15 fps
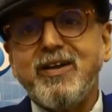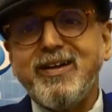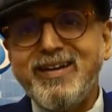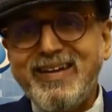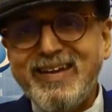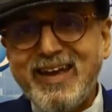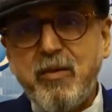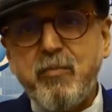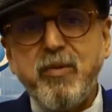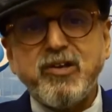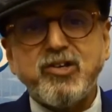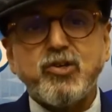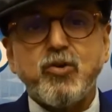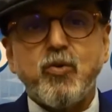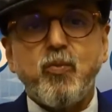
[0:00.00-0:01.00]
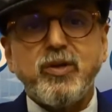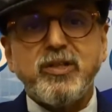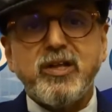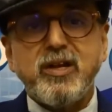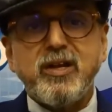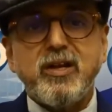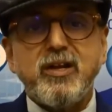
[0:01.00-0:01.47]
near miss with
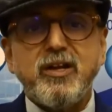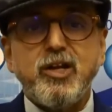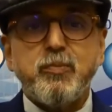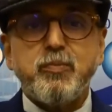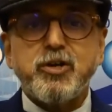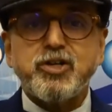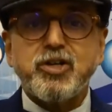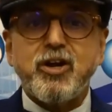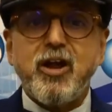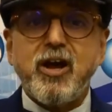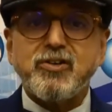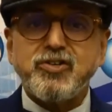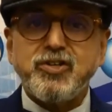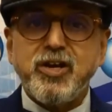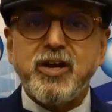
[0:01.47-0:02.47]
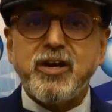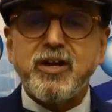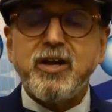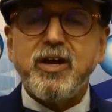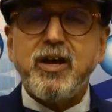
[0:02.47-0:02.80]
the depression last year,